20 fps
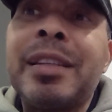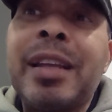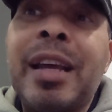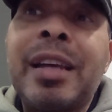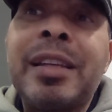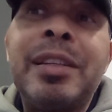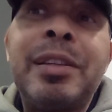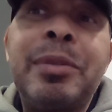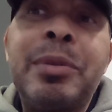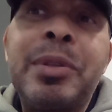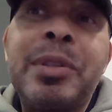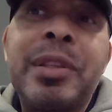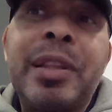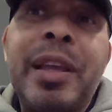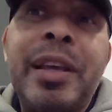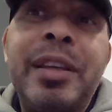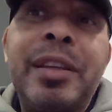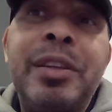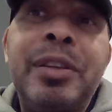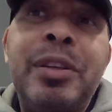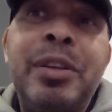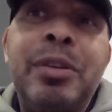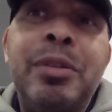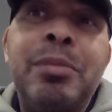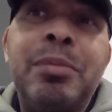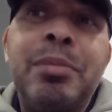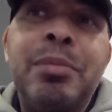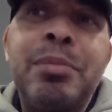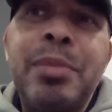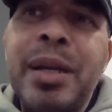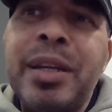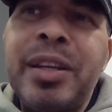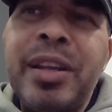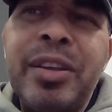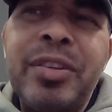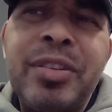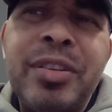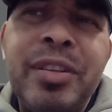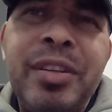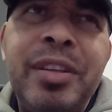it was like, my
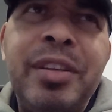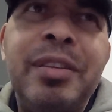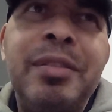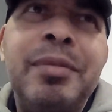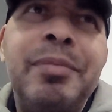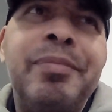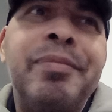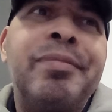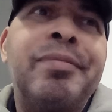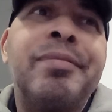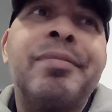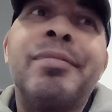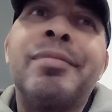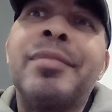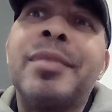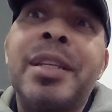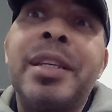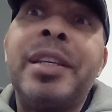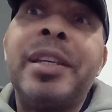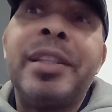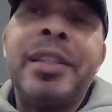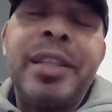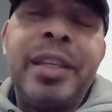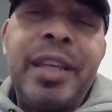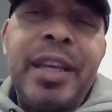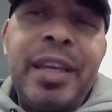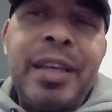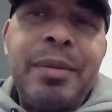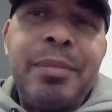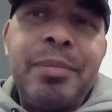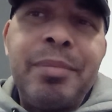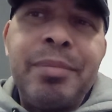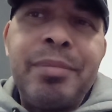destiny to get the game.